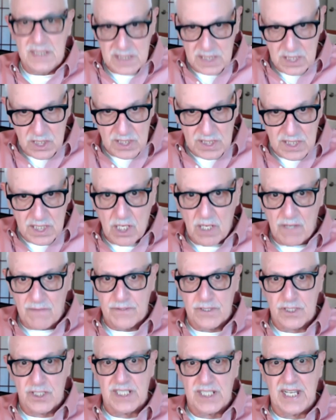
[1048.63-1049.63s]
good
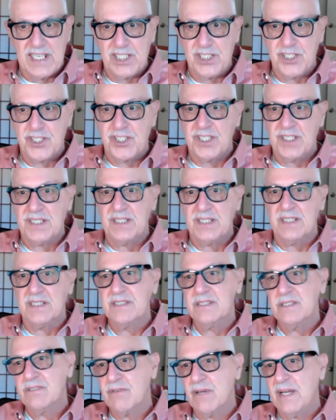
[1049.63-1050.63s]
conversation,
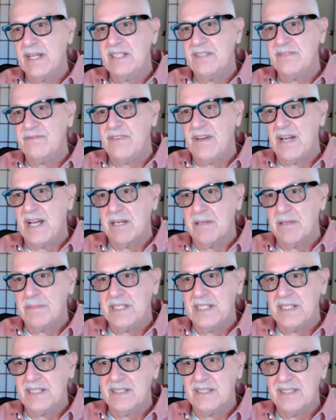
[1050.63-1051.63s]
great environment.